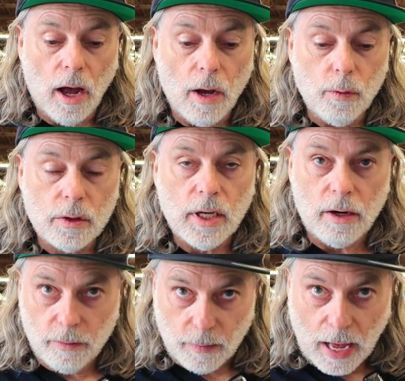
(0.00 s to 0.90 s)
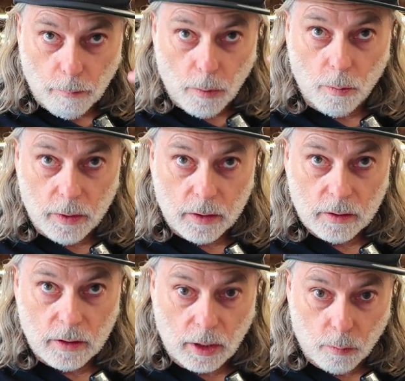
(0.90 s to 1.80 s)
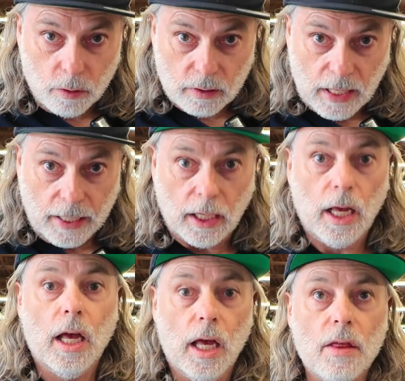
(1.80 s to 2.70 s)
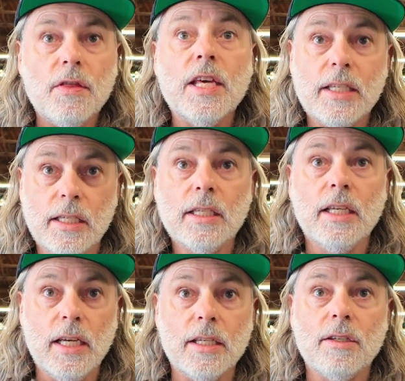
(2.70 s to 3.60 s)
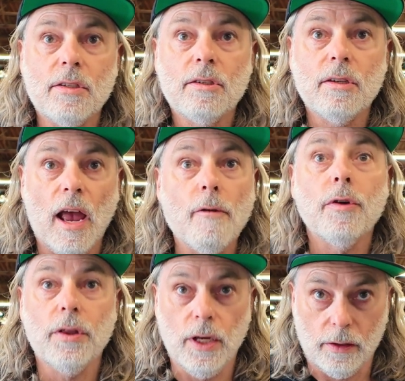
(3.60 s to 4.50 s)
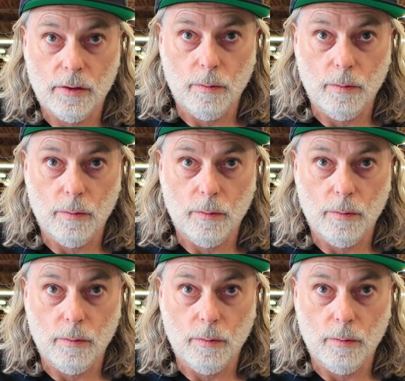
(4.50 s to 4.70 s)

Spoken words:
I would say from that moment, it was like, this is everything